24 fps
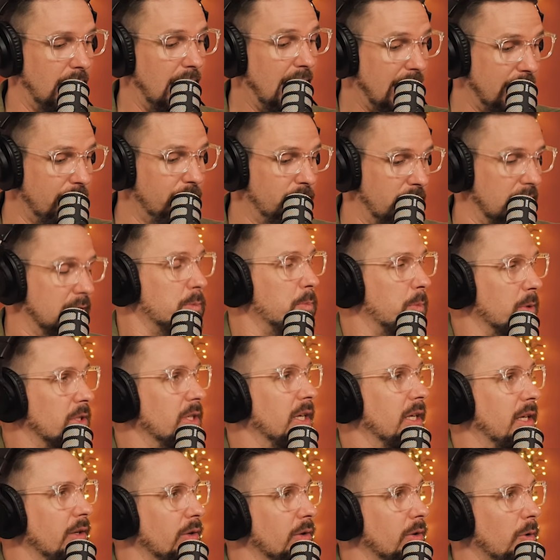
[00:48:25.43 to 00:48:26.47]
in this
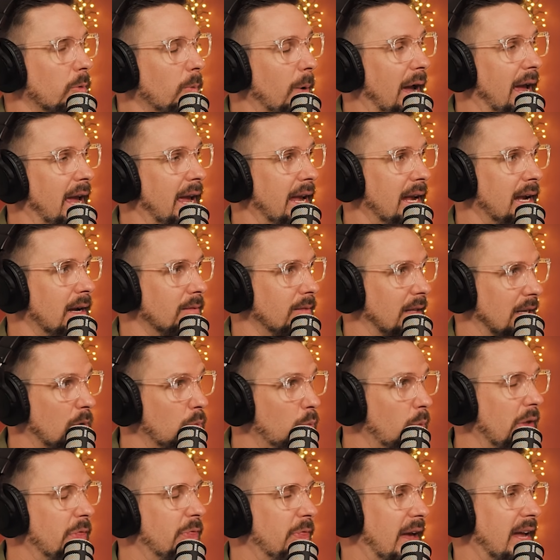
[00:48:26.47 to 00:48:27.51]
particular way, like
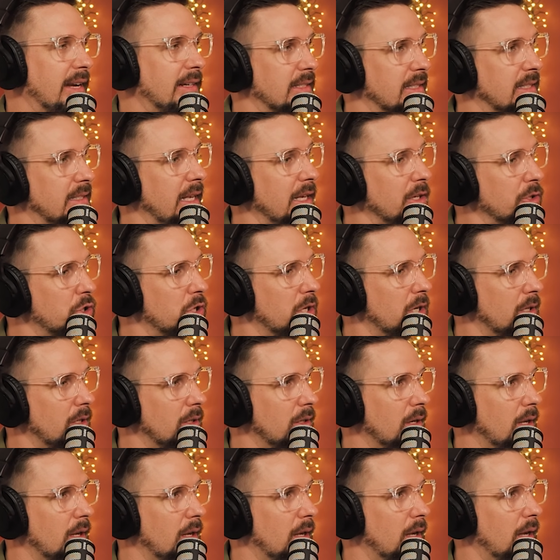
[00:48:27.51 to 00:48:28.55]
with that distinction